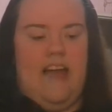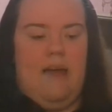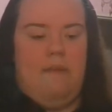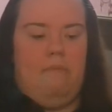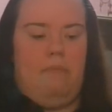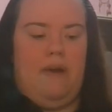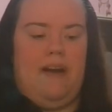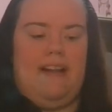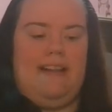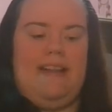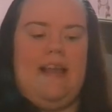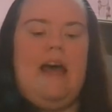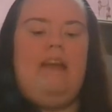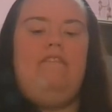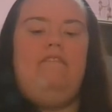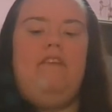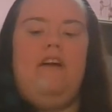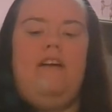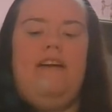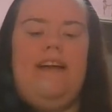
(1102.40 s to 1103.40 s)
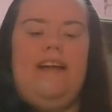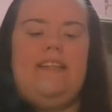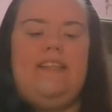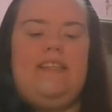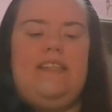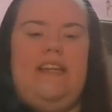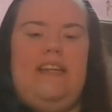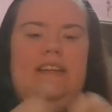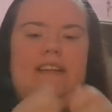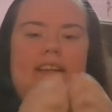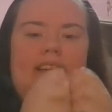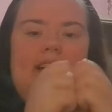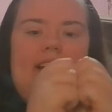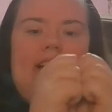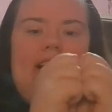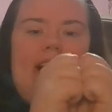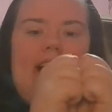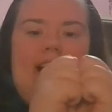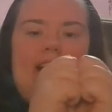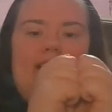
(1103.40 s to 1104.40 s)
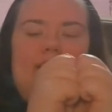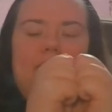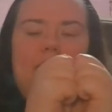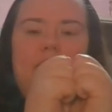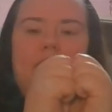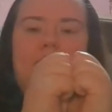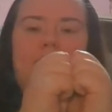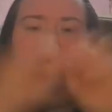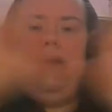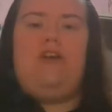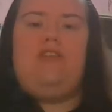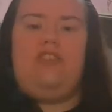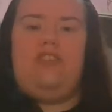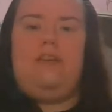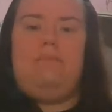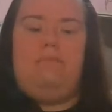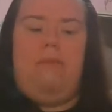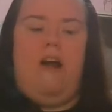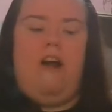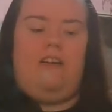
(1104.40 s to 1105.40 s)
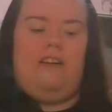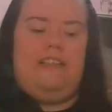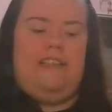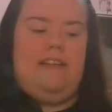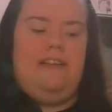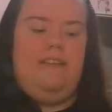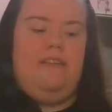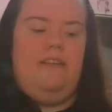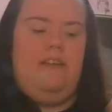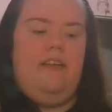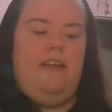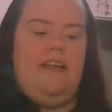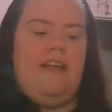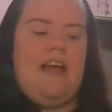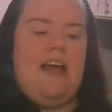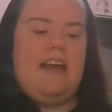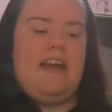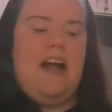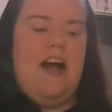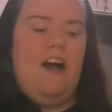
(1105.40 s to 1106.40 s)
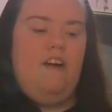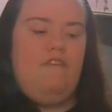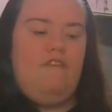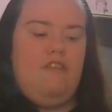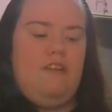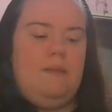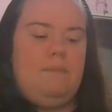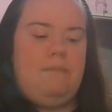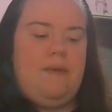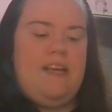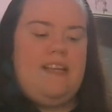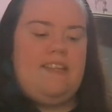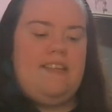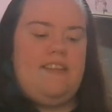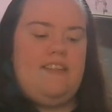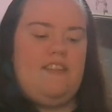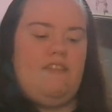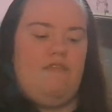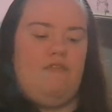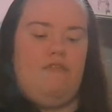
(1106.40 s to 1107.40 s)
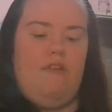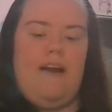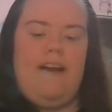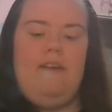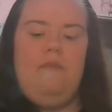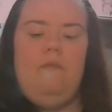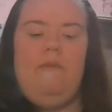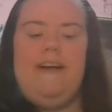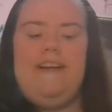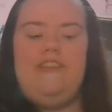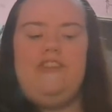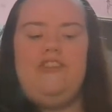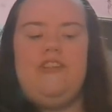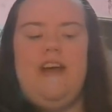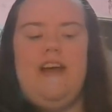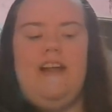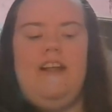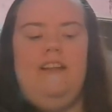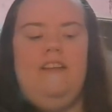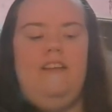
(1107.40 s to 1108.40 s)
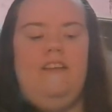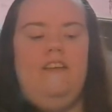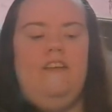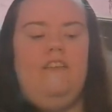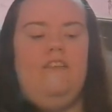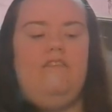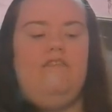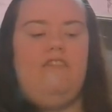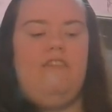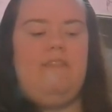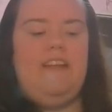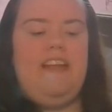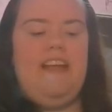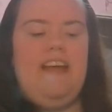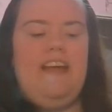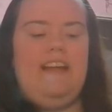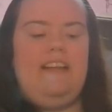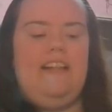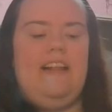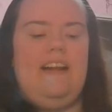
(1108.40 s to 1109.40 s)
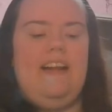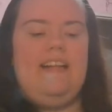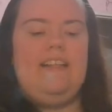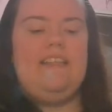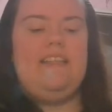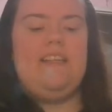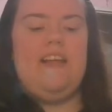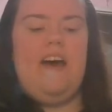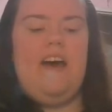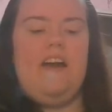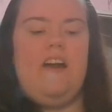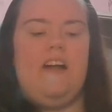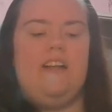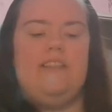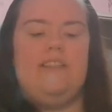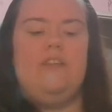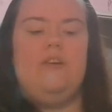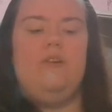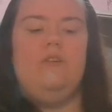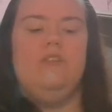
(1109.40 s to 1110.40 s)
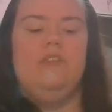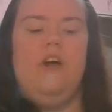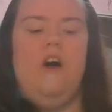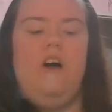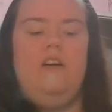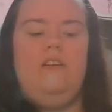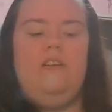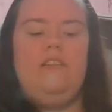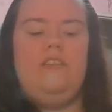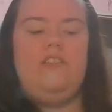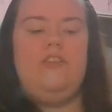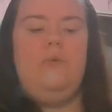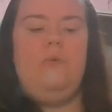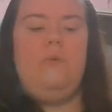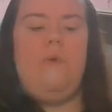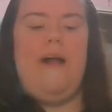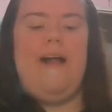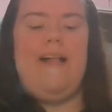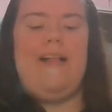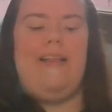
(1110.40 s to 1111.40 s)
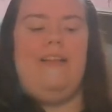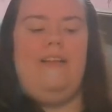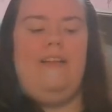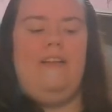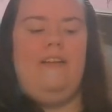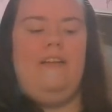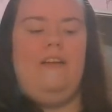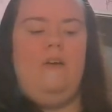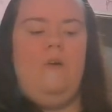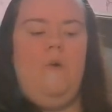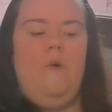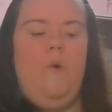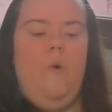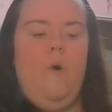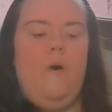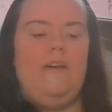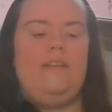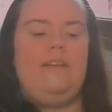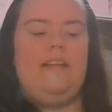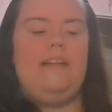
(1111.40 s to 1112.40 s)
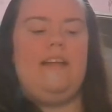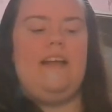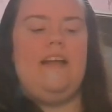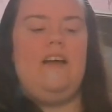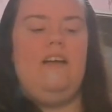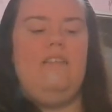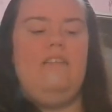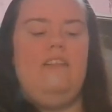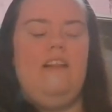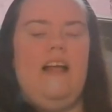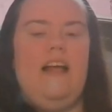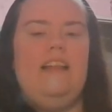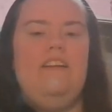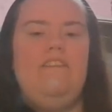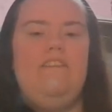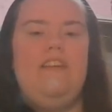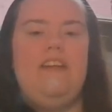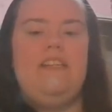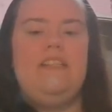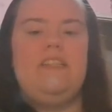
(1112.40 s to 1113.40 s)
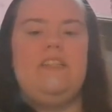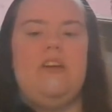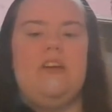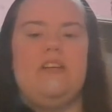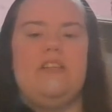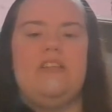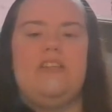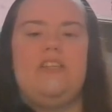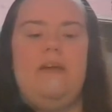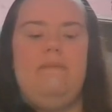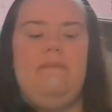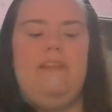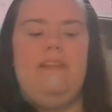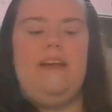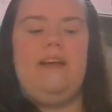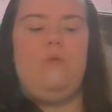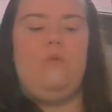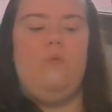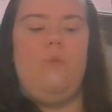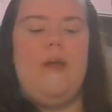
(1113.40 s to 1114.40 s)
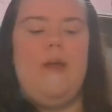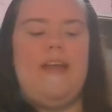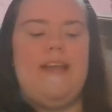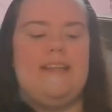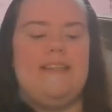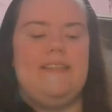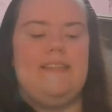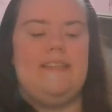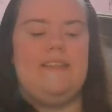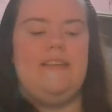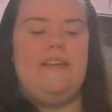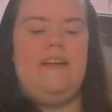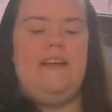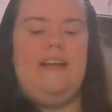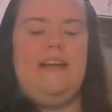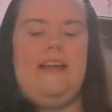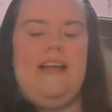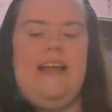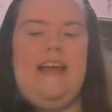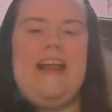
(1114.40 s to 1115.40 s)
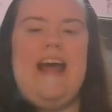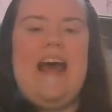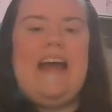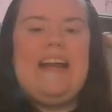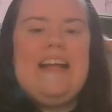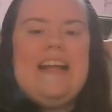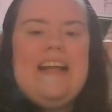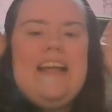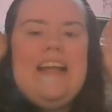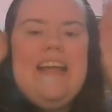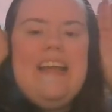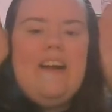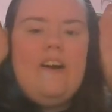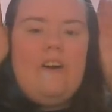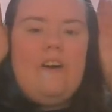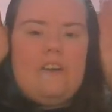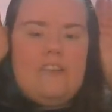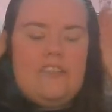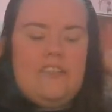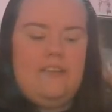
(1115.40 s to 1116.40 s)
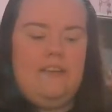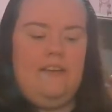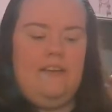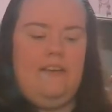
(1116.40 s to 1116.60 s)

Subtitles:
But at that very instant, the egg burst apart, and out from the pieces of red and white shell, from the egg that he'd sat on so long and so well, Horton the elephant saw something whiz. It had ears,